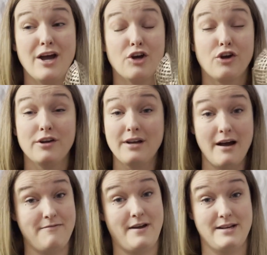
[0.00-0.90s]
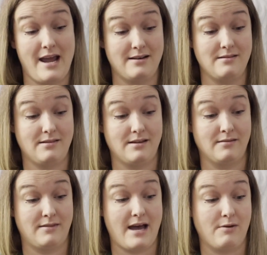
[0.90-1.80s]
Could not find
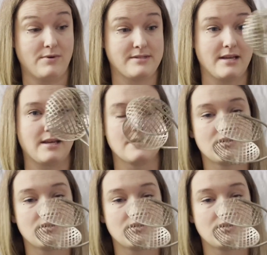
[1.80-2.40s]
anything that was like it.